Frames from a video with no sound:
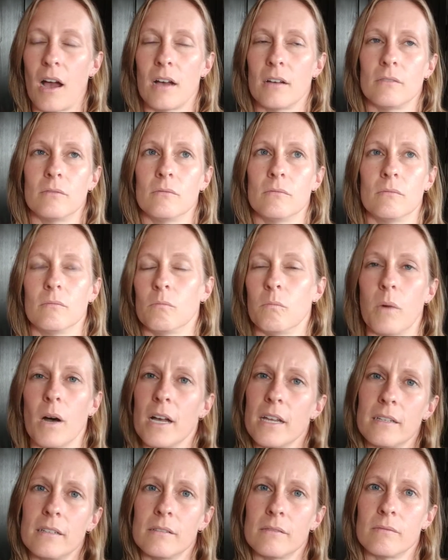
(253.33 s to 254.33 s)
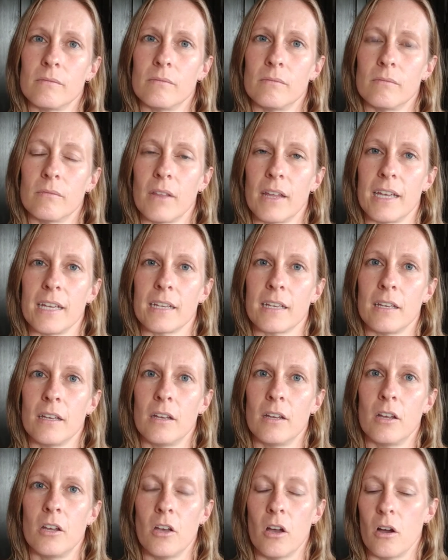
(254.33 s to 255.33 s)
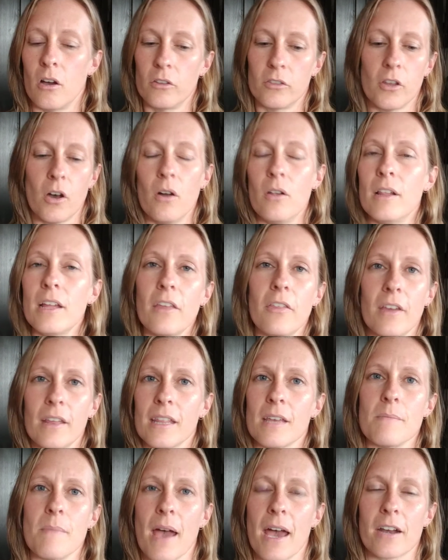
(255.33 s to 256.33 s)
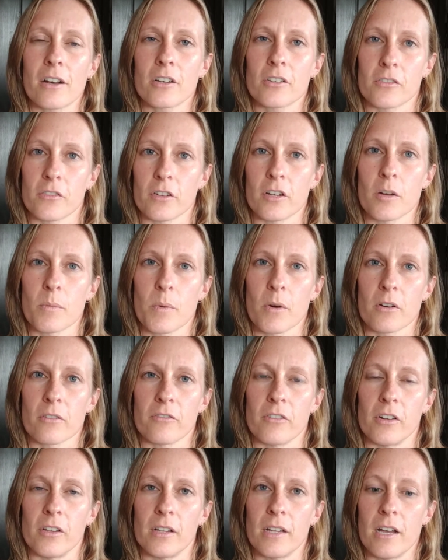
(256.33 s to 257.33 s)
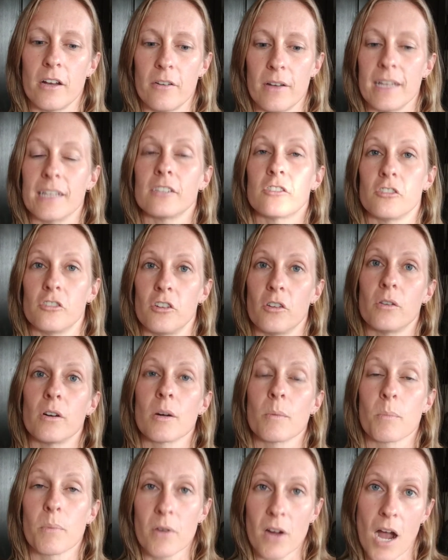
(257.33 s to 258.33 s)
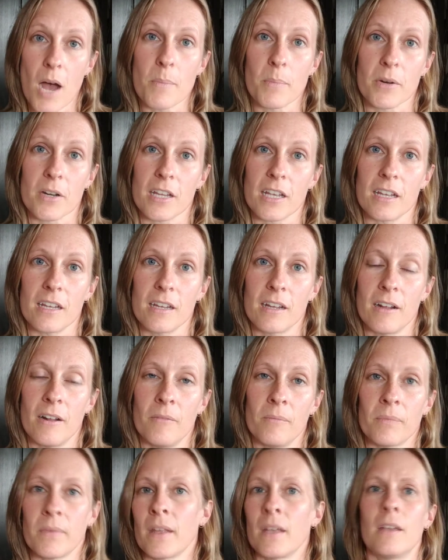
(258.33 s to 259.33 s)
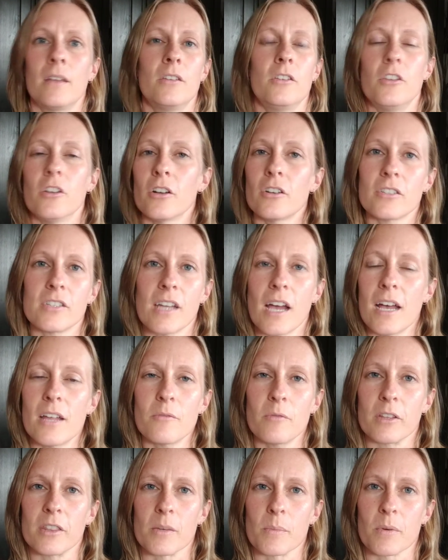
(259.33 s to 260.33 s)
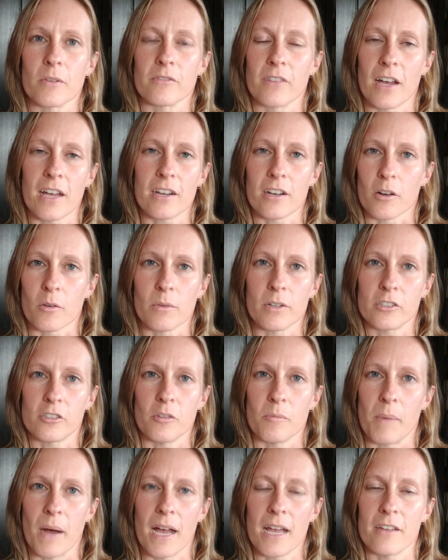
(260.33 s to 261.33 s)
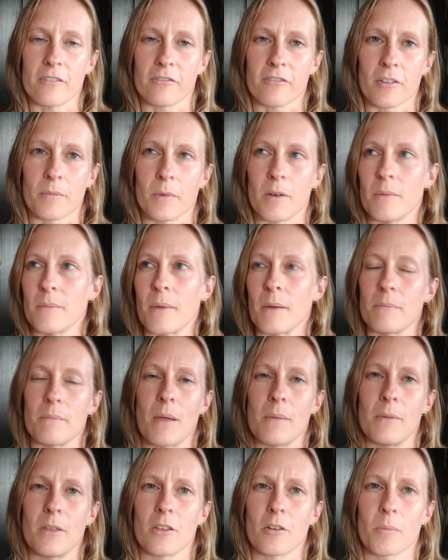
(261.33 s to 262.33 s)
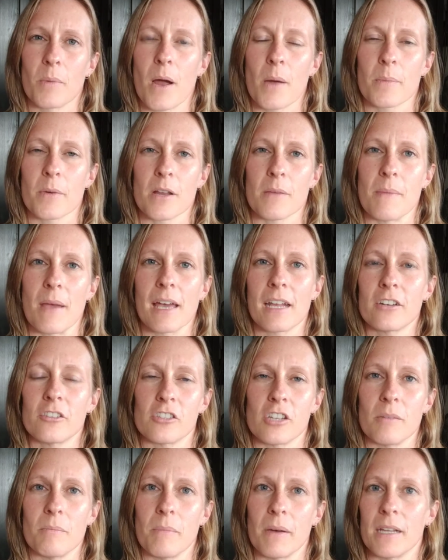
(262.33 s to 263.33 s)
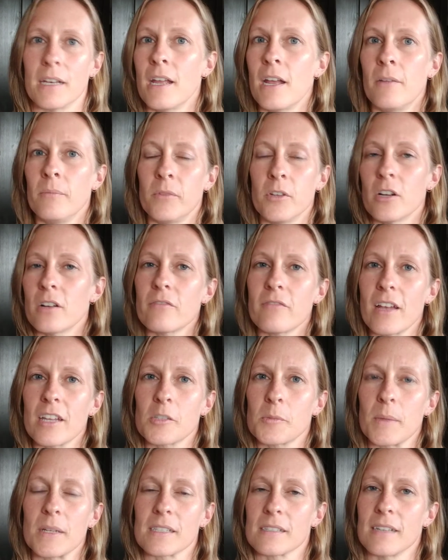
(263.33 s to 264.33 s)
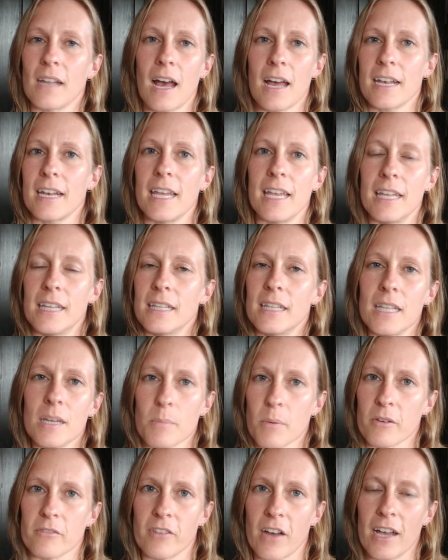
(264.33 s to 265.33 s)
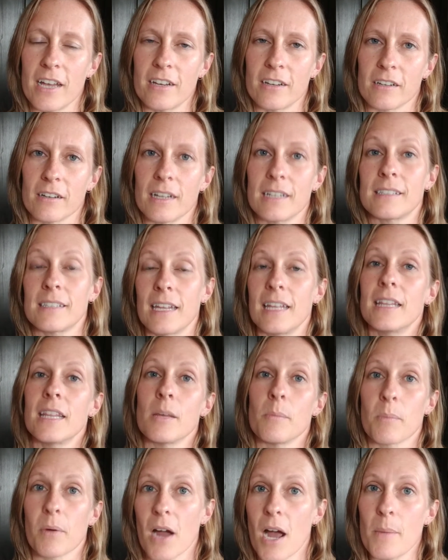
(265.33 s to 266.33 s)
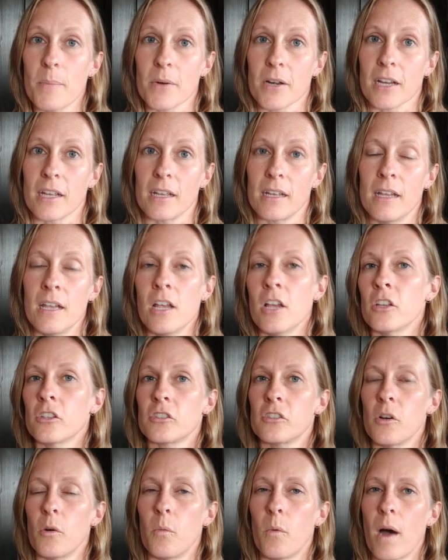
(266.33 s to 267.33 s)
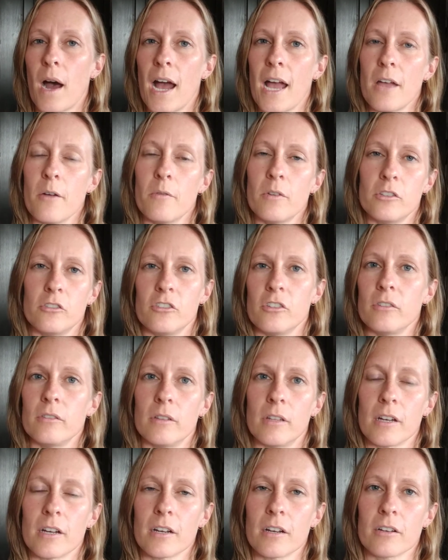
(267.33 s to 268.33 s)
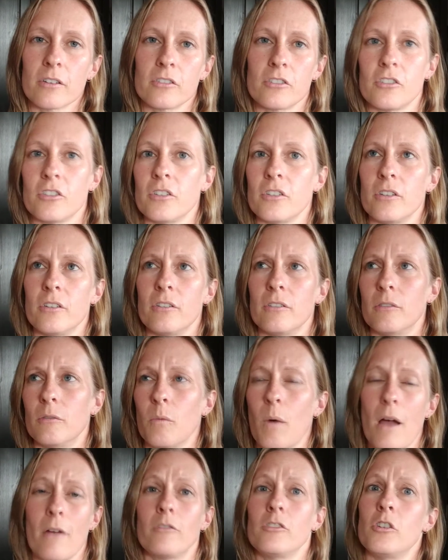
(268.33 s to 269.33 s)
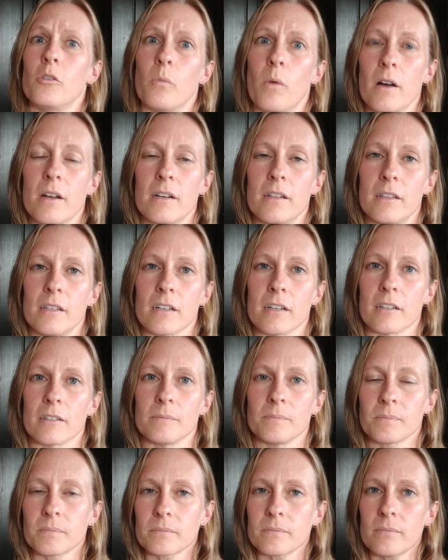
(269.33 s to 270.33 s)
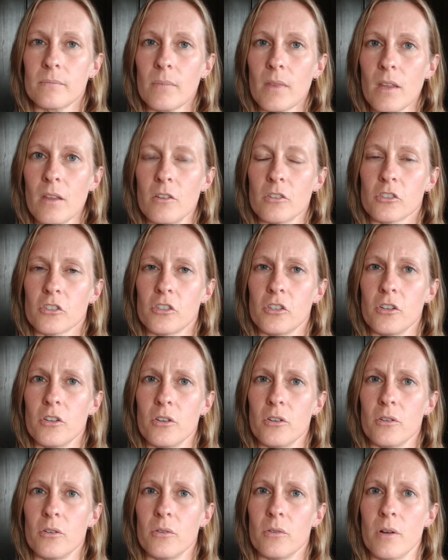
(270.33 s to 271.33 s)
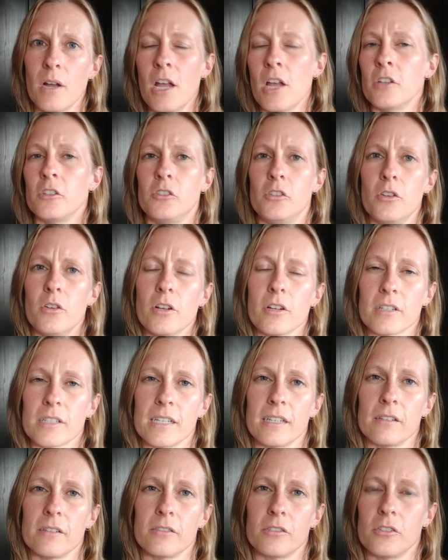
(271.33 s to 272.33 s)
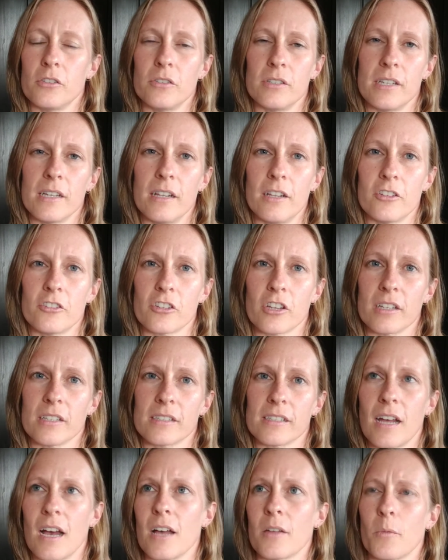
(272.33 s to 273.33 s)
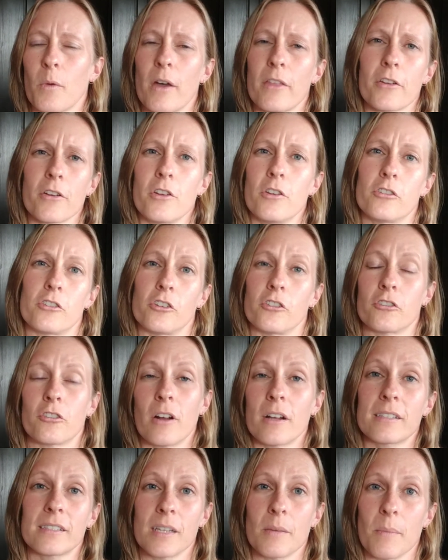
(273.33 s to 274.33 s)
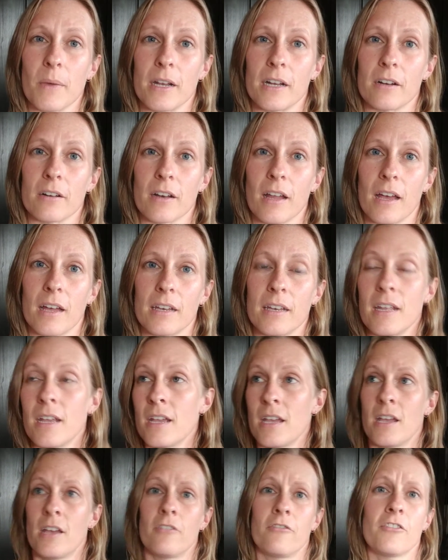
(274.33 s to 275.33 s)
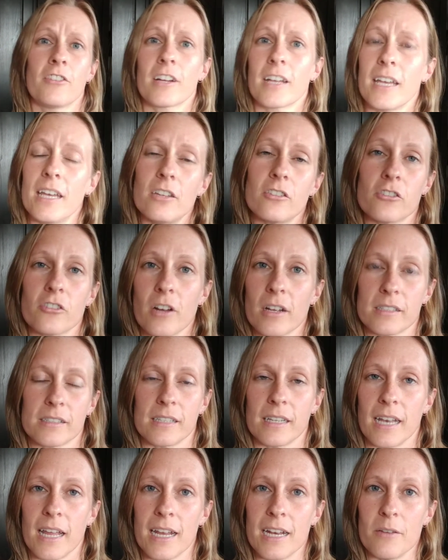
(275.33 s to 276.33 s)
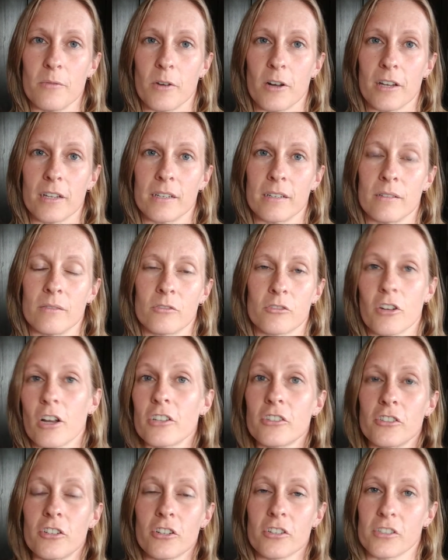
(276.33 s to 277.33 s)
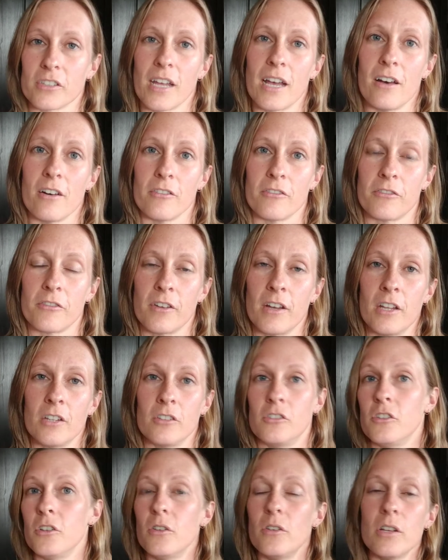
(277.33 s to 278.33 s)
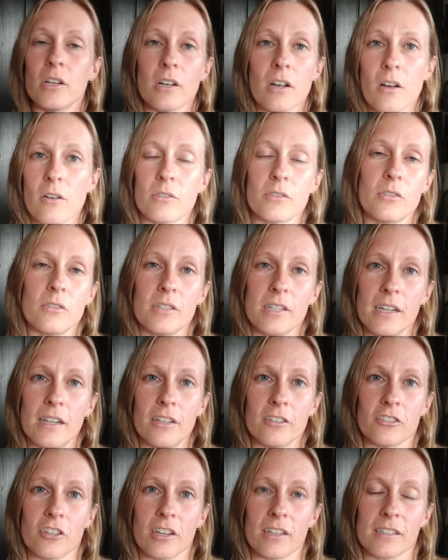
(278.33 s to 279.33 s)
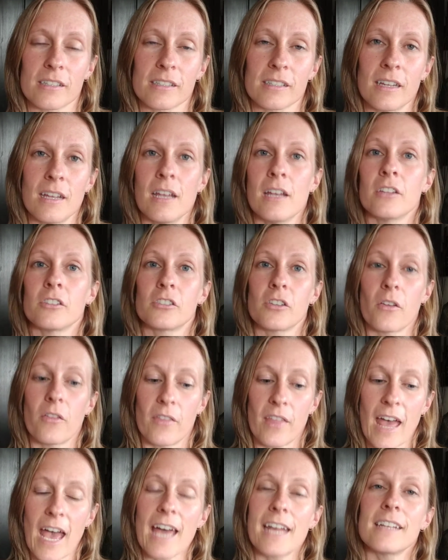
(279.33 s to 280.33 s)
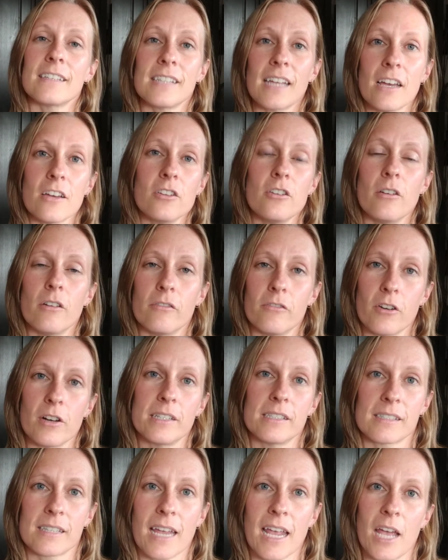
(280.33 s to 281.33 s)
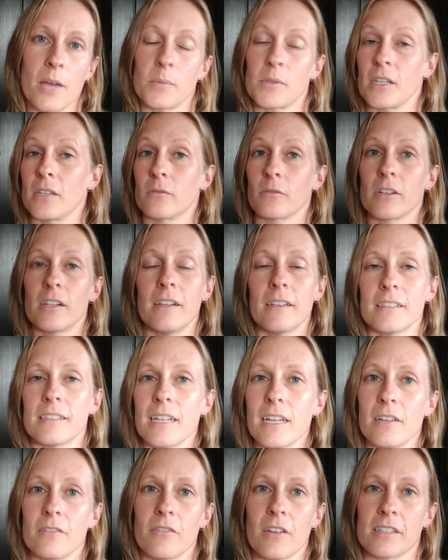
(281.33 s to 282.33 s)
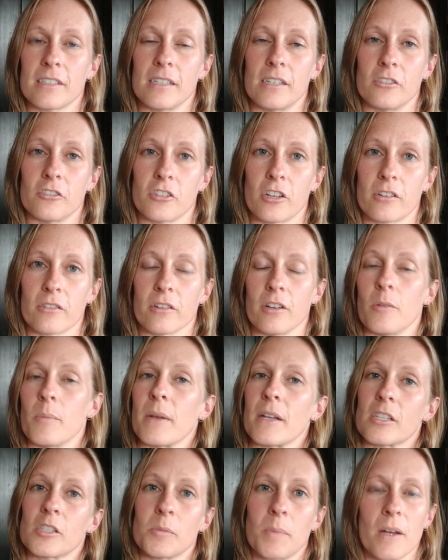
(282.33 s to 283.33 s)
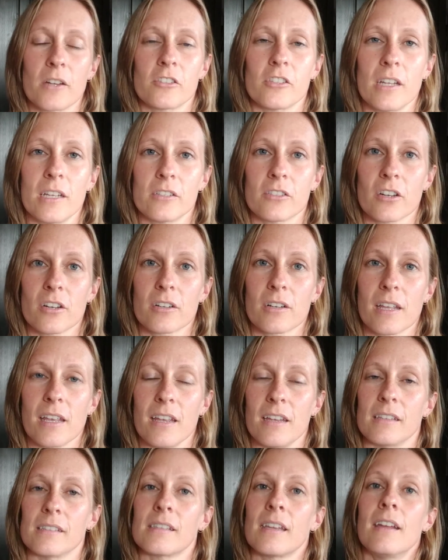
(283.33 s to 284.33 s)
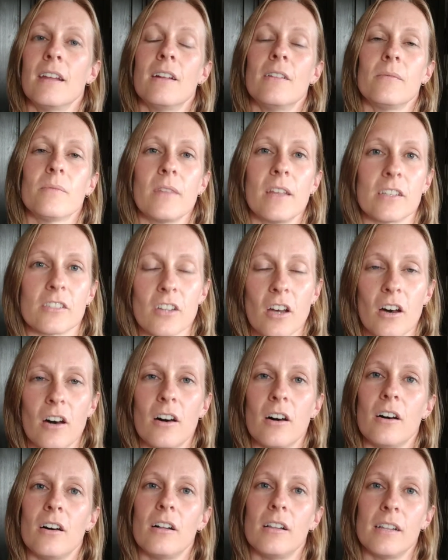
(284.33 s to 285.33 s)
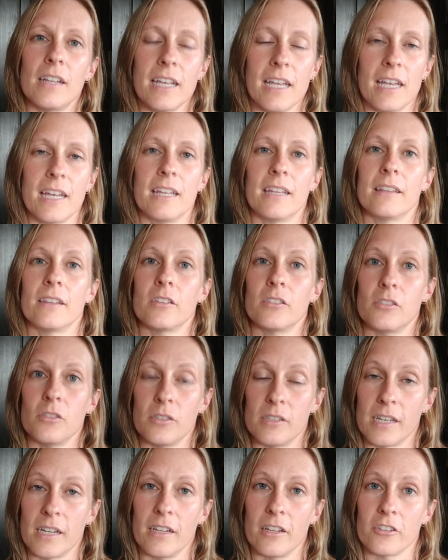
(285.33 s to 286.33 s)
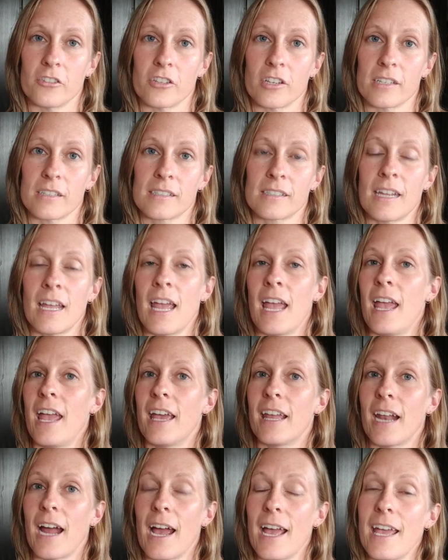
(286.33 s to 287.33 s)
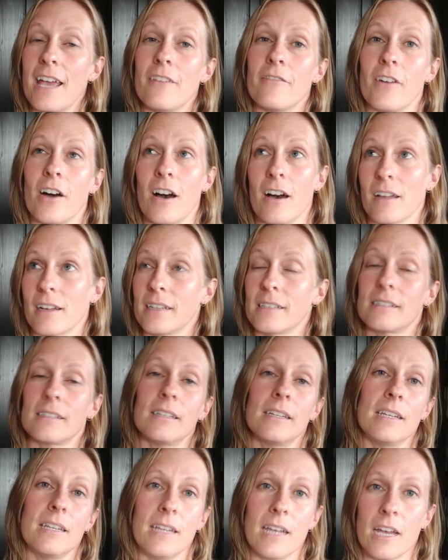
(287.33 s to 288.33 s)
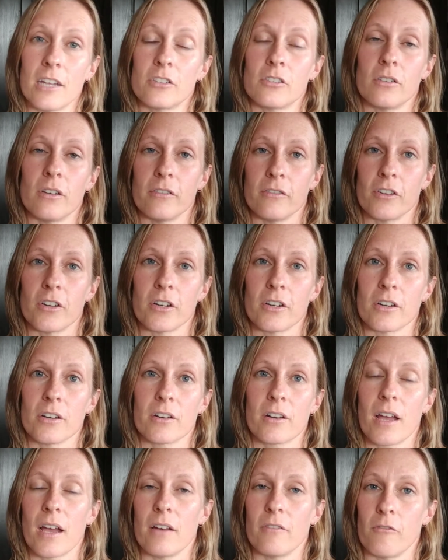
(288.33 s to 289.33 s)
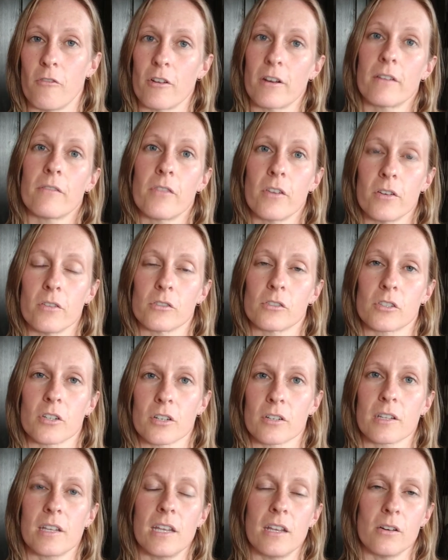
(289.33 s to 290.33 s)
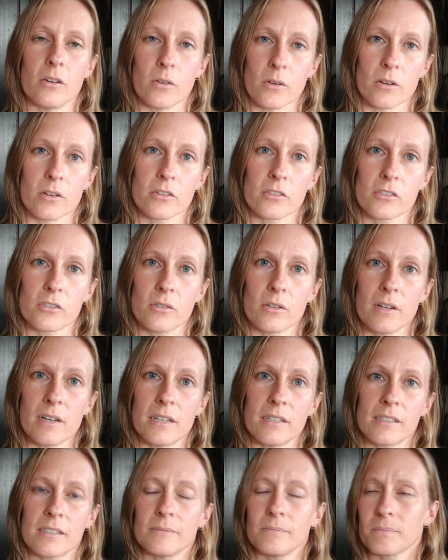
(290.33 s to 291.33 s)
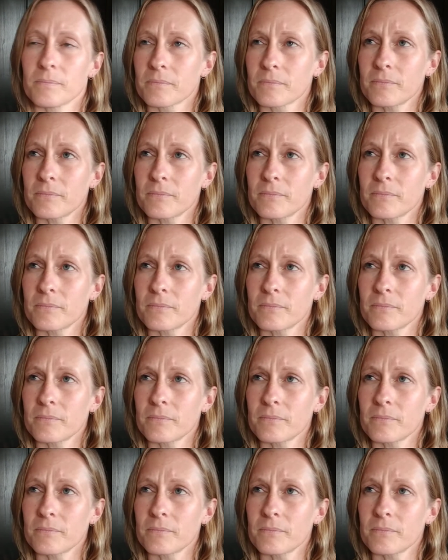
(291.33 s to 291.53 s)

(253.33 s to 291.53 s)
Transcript: uh, what? Like, the only thing that matters for your portfolio is your property. You're done with the provider once you buy it from them. Maybe they're property managing, but your investment's not in the provider, it's in the property. So why would you learn to why would you want to learn to do your due diligence on whether you should trust somebody or not? Forget trusting anyone. Trust yourself. Do your own due diligence. So that is how you avoid scams in real estate investing in general, but especially in turnkeys it's all in the due diligence. And I have honestly yet to have heard of one of those turnkey horror stories